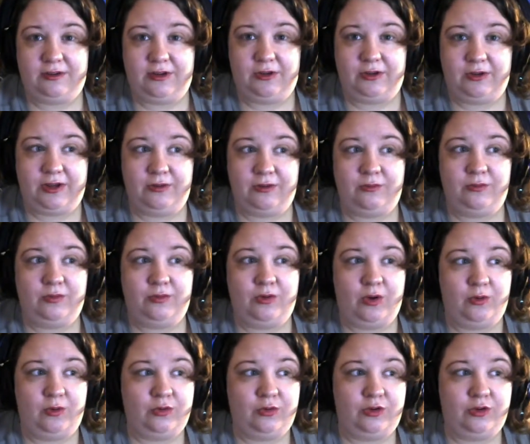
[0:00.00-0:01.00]
You can
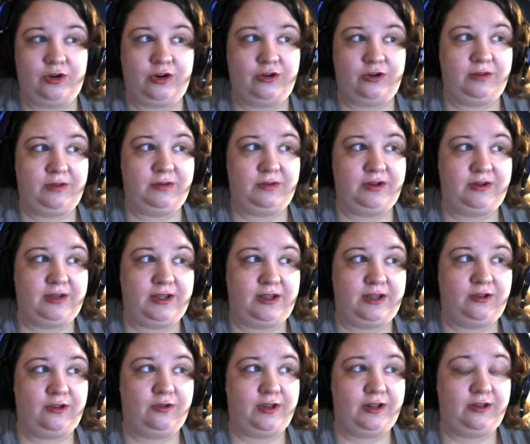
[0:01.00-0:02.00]
go through your DBT.
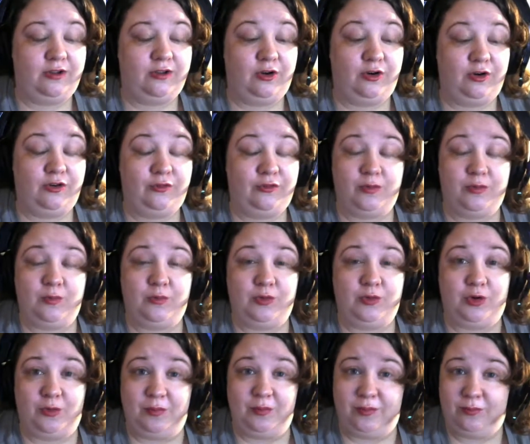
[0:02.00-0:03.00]
You can learn from
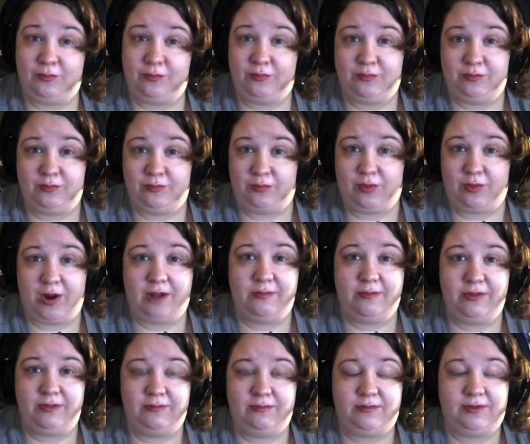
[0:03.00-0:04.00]
your
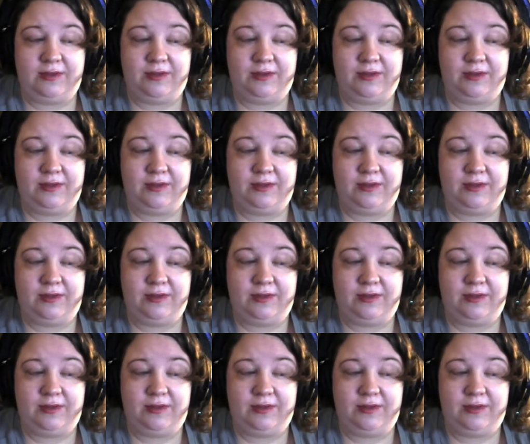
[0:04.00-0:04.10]
problems.